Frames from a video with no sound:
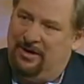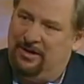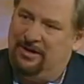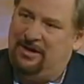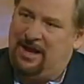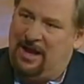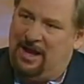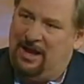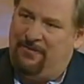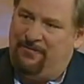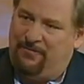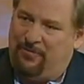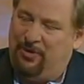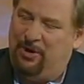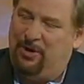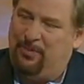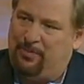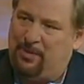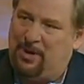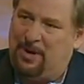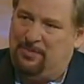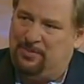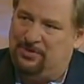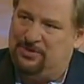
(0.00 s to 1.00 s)
here in California,
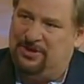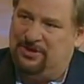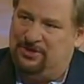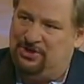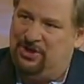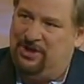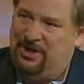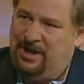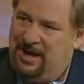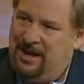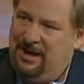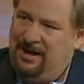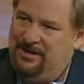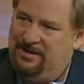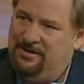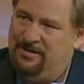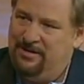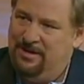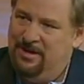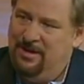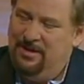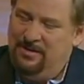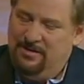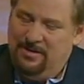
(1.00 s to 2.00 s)
Proposition
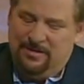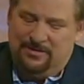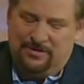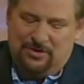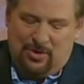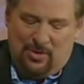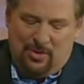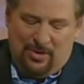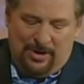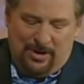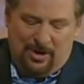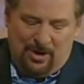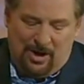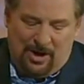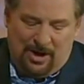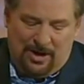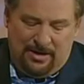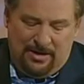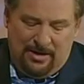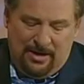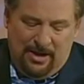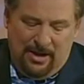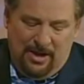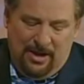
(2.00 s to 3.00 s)
8, that's going
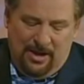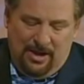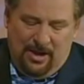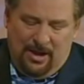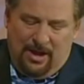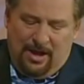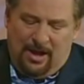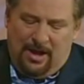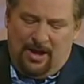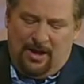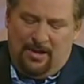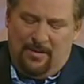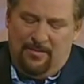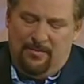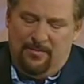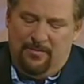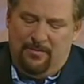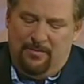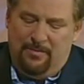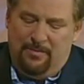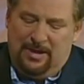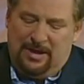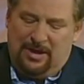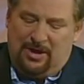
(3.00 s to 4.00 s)
on
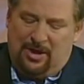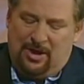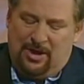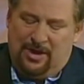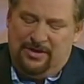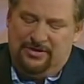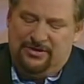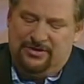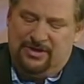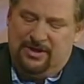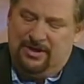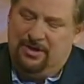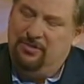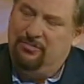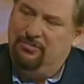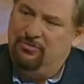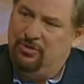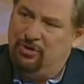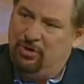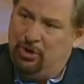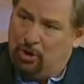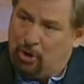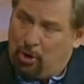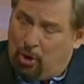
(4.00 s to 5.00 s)
because
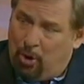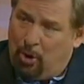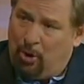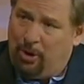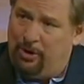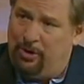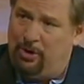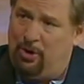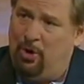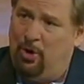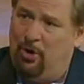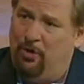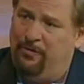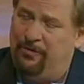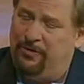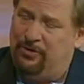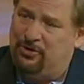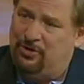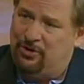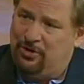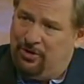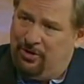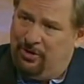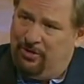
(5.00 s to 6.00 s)
the court
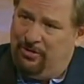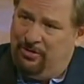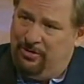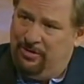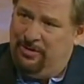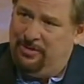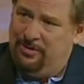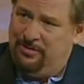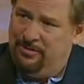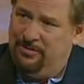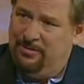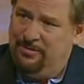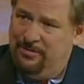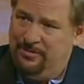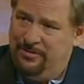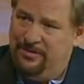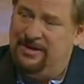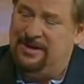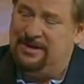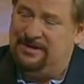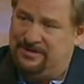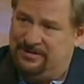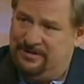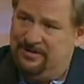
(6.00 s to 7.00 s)
overturned
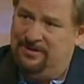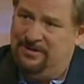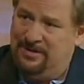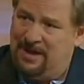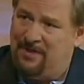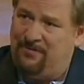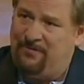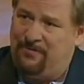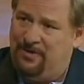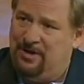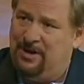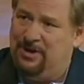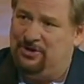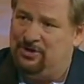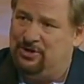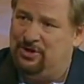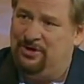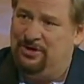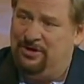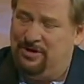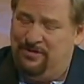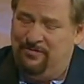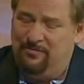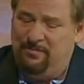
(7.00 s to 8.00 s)
this
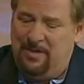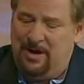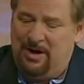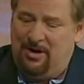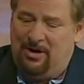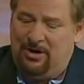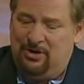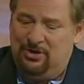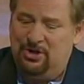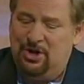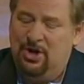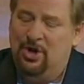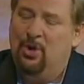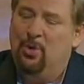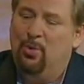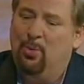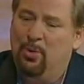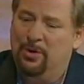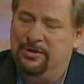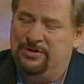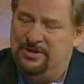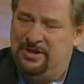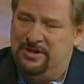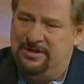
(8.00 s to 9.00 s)
definition of marriage.
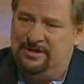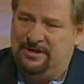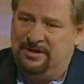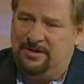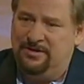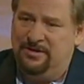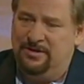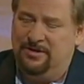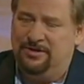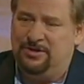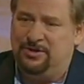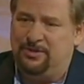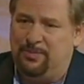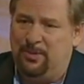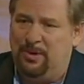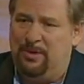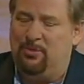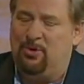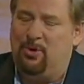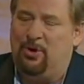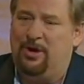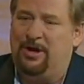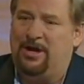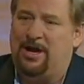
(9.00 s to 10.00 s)
Was the
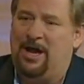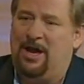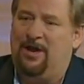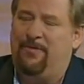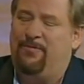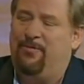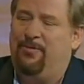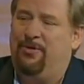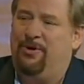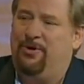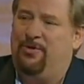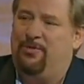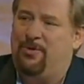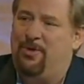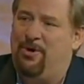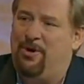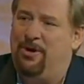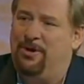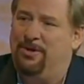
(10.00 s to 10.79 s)
Supreme Court of California